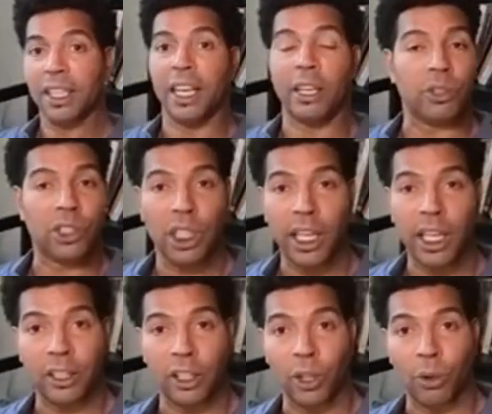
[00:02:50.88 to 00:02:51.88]
I don't see that
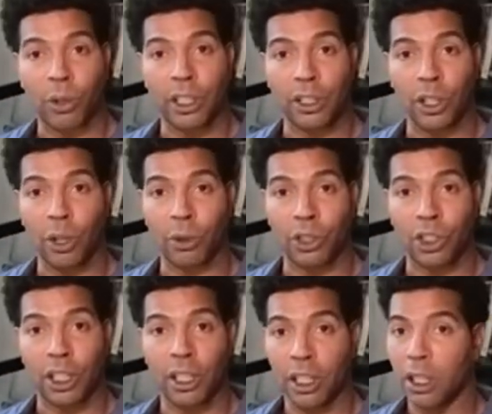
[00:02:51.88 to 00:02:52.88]
in Kyokushin.
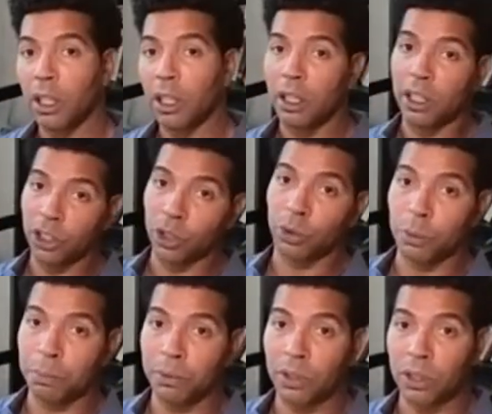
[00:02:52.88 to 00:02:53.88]
This
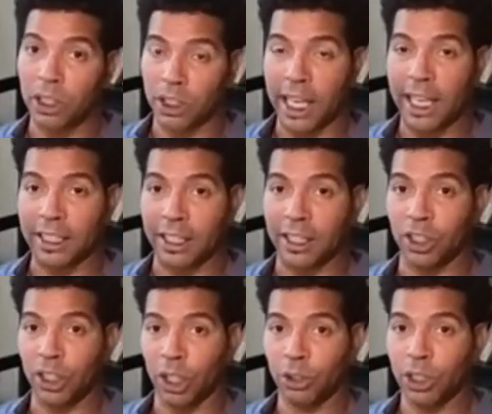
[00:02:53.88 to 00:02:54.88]
group, these guys at this
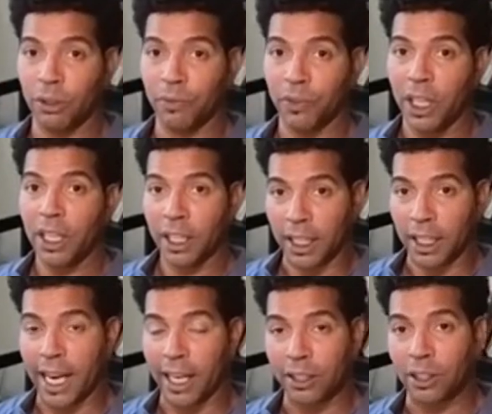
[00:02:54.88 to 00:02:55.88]
dojo,
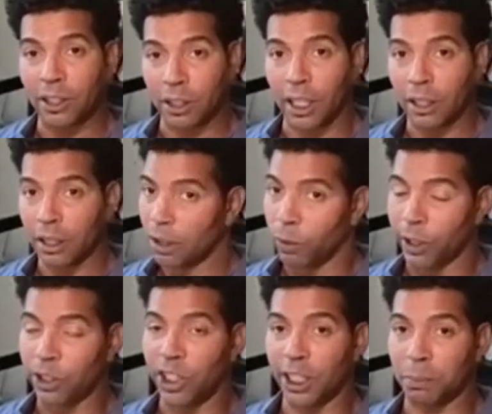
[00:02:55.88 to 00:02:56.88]
yeah, wear
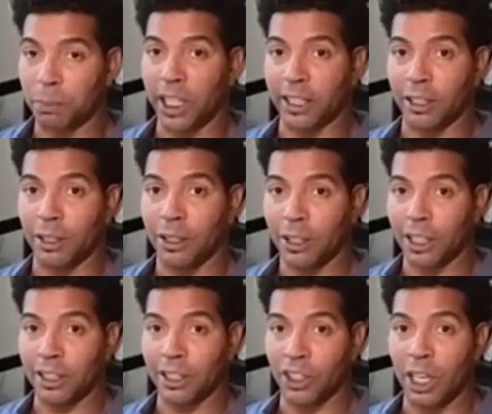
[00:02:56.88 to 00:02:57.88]
chest protector because it's